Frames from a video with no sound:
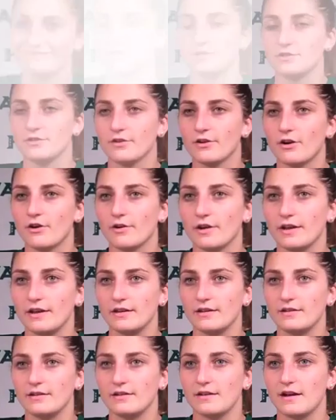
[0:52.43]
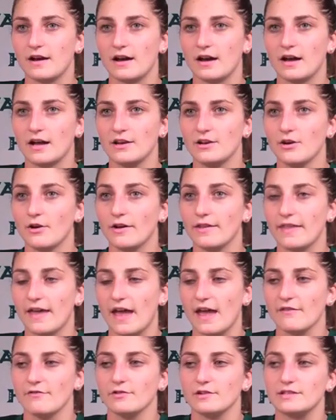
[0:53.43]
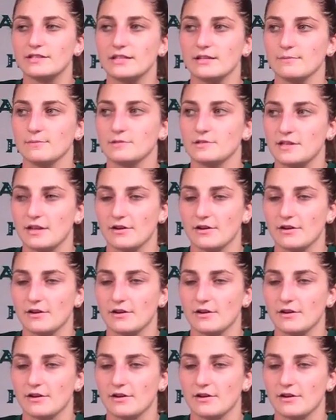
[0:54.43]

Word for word: Do you go in uh, knowing that every team's